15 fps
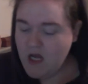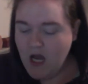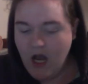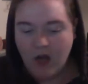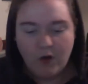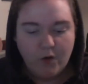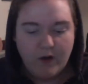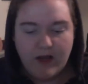
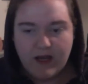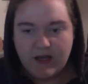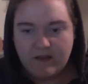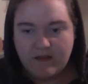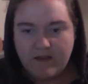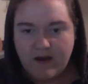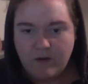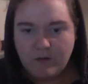Oh, and
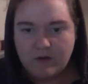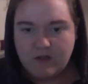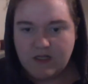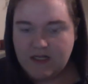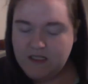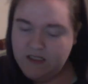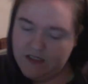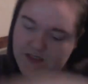that one
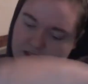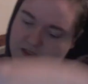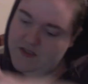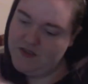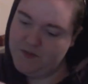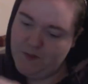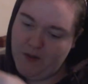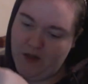
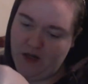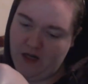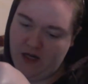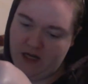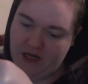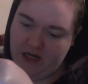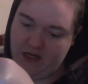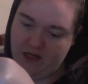is
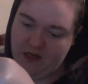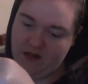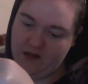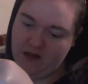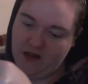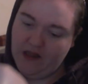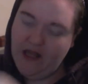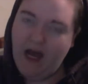by
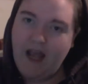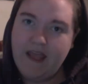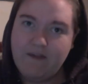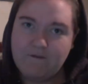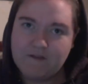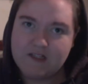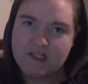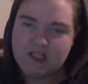
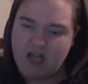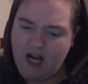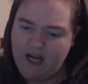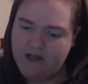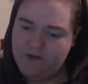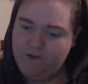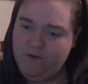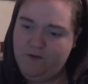
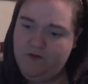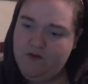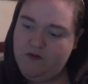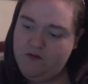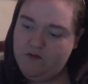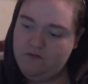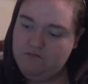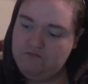
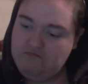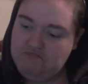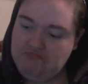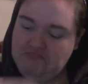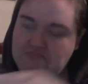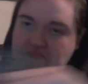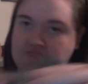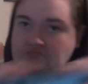Lifestyles.
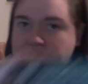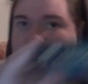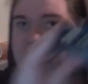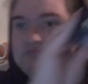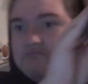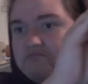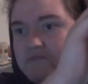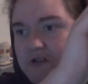
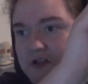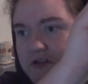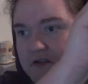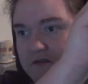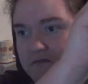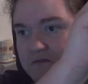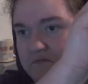I don't know.